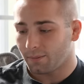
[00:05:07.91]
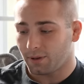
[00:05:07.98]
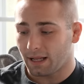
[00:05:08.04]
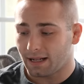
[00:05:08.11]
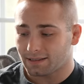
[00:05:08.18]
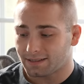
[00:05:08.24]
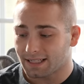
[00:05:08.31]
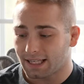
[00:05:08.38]

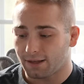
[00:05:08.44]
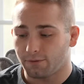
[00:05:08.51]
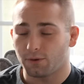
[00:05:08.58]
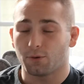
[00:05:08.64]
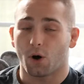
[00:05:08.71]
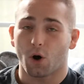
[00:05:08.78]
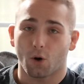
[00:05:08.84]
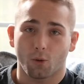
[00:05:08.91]
Plans to give
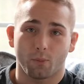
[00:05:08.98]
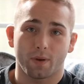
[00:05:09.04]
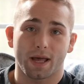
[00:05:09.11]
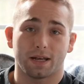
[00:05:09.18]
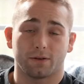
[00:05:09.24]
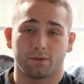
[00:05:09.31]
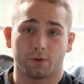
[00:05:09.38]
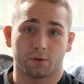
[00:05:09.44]
you hope
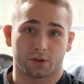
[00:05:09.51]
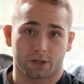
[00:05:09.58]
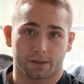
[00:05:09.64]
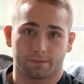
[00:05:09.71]
and a future."